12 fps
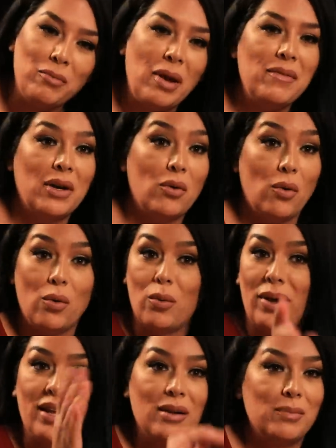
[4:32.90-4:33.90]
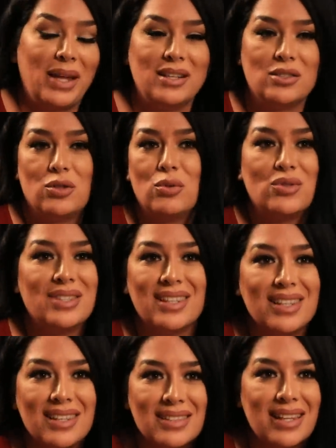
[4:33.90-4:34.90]
and maybe go hit up like two
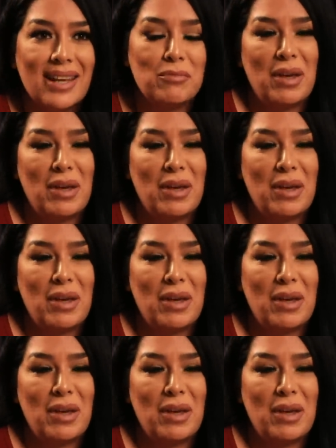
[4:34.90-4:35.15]
cities, like